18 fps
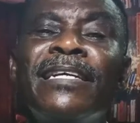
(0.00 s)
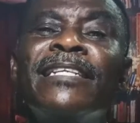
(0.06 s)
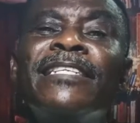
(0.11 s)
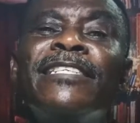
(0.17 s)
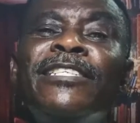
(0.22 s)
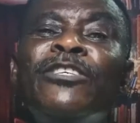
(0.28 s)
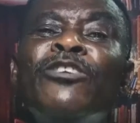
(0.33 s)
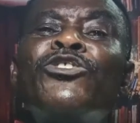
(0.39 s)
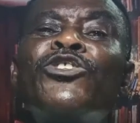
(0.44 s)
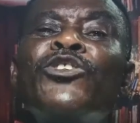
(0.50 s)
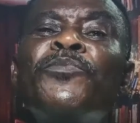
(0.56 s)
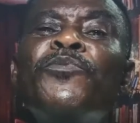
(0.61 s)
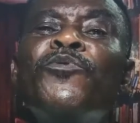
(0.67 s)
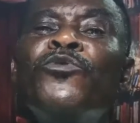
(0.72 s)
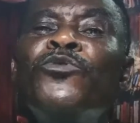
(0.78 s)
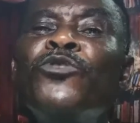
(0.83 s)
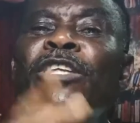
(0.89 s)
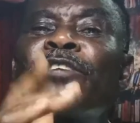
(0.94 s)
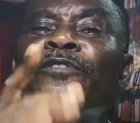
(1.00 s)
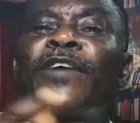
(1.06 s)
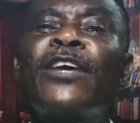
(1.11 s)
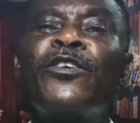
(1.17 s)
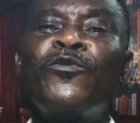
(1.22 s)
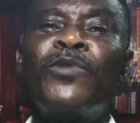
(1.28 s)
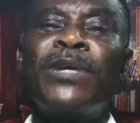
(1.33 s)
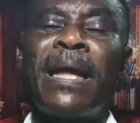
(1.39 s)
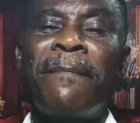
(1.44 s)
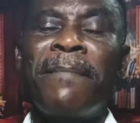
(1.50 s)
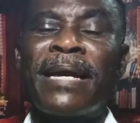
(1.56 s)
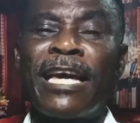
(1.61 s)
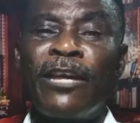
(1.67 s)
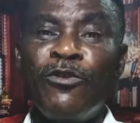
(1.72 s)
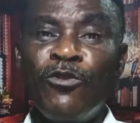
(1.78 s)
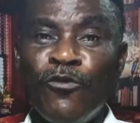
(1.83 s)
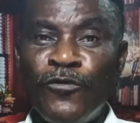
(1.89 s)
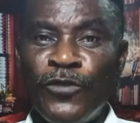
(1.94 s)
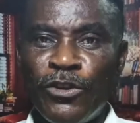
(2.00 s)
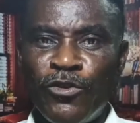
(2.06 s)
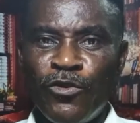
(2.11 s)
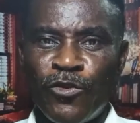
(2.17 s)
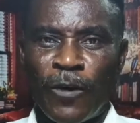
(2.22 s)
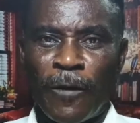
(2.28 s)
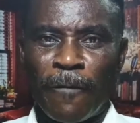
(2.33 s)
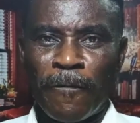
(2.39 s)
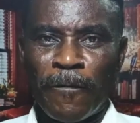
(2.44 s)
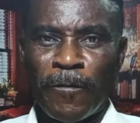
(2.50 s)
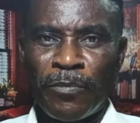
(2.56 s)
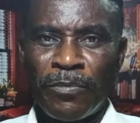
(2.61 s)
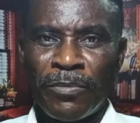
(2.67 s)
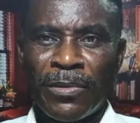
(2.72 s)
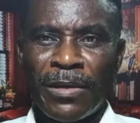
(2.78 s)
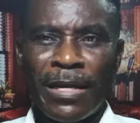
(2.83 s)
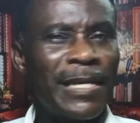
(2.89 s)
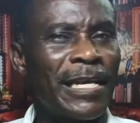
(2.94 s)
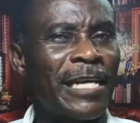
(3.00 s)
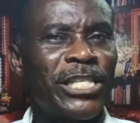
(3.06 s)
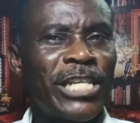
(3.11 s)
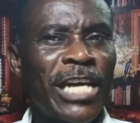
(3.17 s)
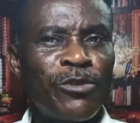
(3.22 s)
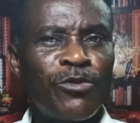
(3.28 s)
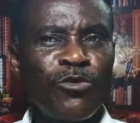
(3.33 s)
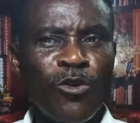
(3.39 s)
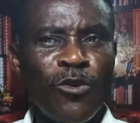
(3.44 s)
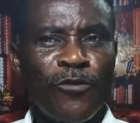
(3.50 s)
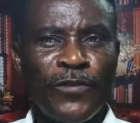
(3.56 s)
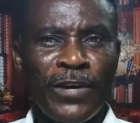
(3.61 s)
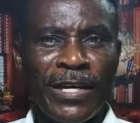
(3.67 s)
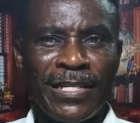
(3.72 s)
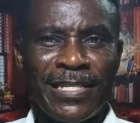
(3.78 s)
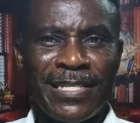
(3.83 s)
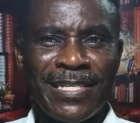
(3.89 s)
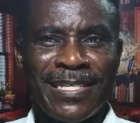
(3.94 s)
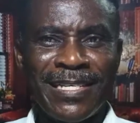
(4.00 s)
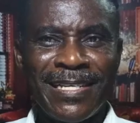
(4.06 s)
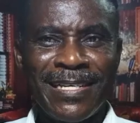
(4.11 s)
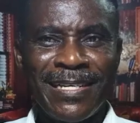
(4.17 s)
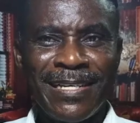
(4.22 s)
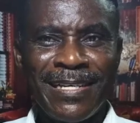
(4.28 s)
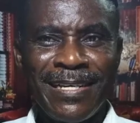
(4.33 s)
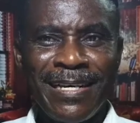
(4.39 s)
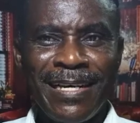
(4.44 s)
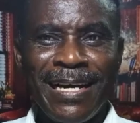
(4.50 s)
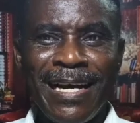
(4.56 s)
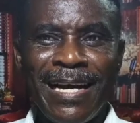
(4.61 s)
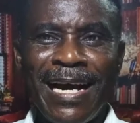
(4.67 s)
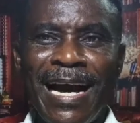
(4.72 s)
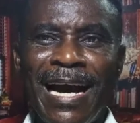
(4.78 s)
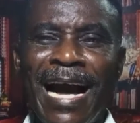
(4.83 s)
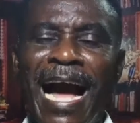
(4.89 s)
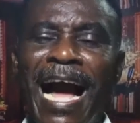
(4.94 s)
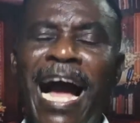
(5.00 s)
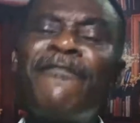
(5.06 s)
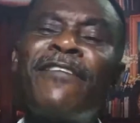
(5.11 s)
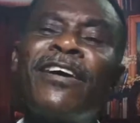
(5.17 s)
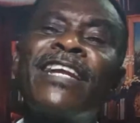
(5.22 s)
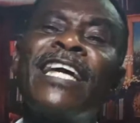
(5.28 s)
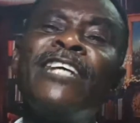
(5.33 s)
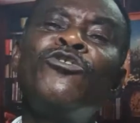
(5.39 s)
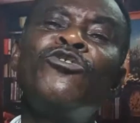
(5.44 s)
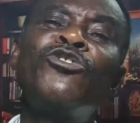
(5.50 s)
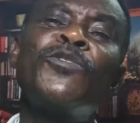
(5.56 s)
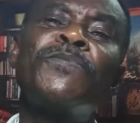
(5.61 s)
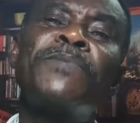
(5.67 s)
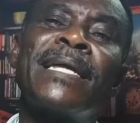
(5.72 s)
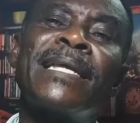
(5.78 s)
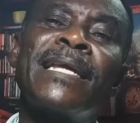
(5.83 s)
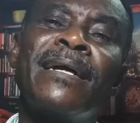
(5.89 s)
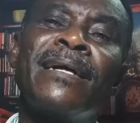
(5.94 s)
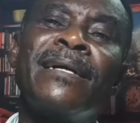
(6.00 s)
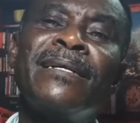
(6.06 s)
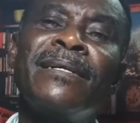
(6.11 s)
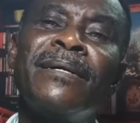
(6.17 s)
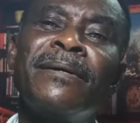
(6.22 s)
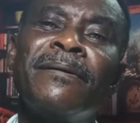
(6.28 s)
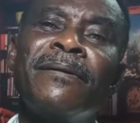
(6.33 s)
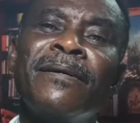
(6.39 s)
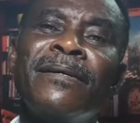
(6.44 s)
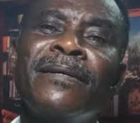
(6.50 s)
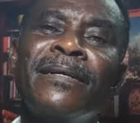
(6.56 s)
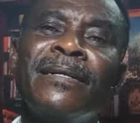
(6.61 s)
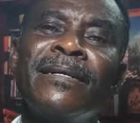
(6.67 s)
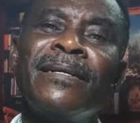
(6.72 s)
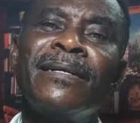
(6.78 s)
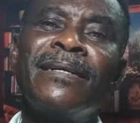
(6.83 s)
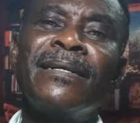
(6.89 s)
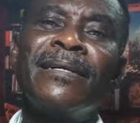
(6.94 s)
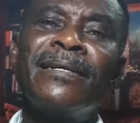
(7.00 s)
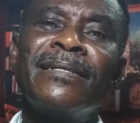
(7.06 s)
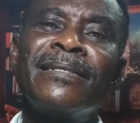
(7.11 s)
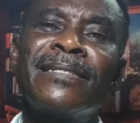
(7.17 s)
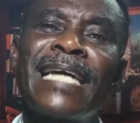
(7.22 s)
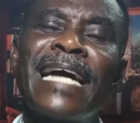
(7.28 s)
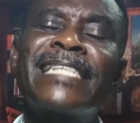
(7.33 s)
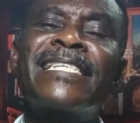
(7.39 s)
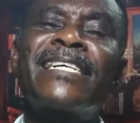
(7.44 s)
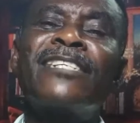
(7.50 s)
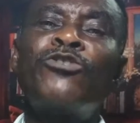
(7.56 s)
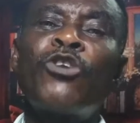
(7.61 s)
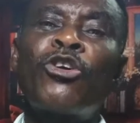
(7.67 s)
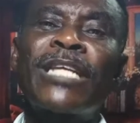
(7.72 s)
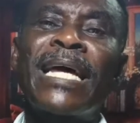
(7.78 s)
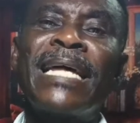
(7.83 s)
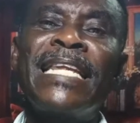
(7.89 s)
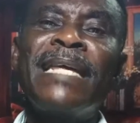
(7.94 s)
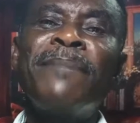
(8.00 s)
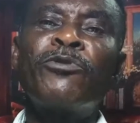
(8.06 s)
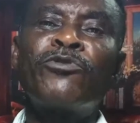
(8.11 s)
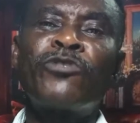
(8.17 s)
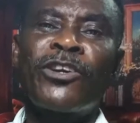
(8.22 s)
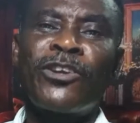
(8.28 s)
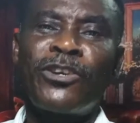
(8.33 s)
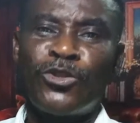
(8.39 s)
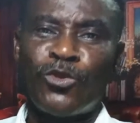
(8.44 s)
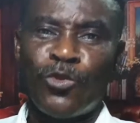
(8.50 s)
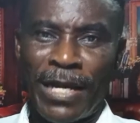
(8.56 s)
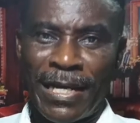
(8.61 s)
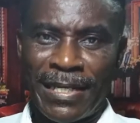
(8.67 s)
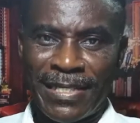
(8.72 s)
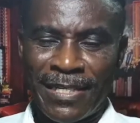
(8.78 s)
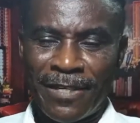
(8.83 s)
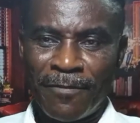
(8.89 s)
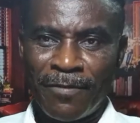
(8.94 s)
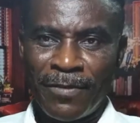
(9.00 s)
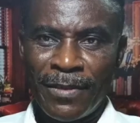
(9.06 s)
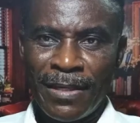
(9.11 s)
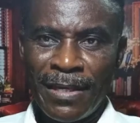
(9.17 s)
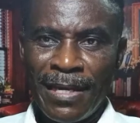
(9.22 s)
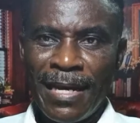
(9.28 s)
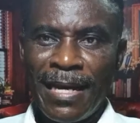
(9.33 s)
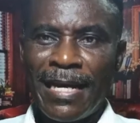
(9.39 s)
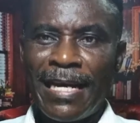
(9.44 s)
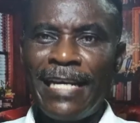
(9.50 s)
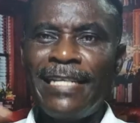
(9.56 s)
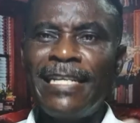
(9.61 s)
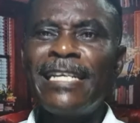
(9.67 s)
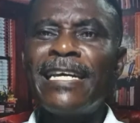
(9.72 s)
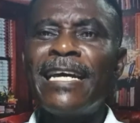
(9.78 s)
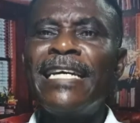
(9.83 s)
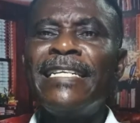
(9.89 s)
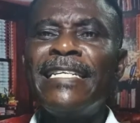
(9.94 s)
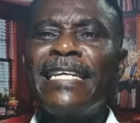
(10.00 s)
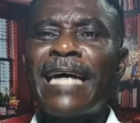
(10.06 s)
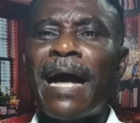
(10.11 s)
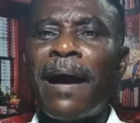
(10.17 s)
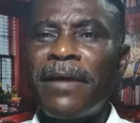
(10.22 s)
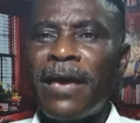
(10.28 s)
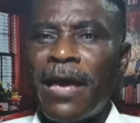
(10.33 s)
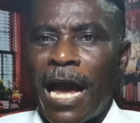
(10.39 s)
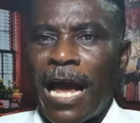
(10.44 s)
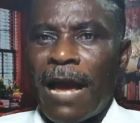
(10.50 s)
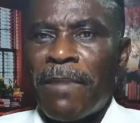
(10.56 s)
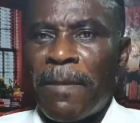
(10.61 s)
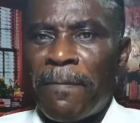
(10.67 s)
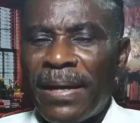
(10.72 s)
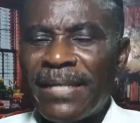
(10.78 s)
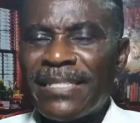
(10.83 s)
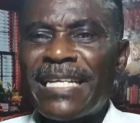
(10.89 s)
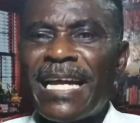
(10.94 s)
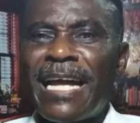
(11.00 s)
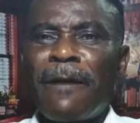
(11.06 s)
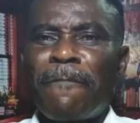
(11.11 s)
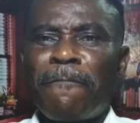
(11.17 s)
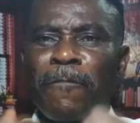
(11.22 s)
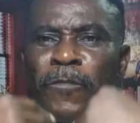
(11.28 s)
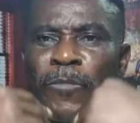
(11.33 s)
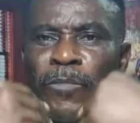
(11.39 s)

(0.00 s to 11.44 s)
YouTube will notify you when I make a new video, and then share to your friends. I have another YouTube channel titled Dr. Nibojo Chrysolite. I am a pastor.